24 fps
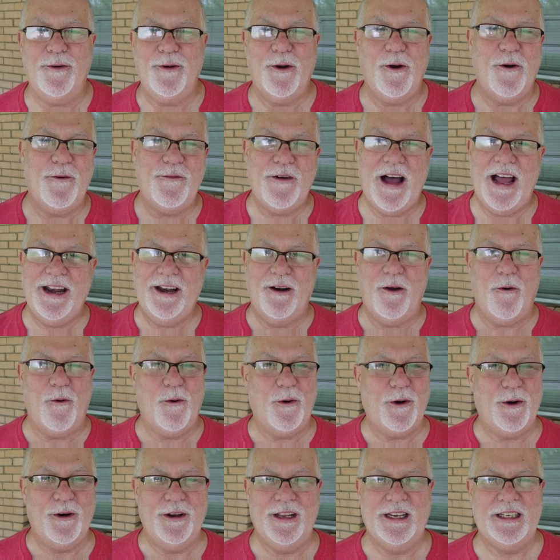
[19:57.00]
don't know if I'd
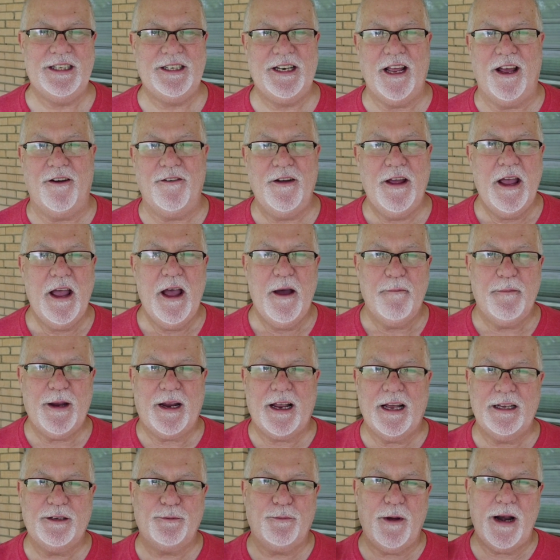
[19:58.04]
order this stuff
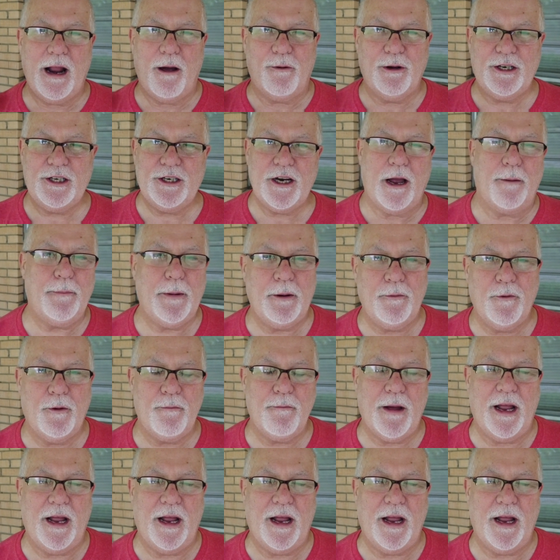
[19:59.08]
because when I was shopping with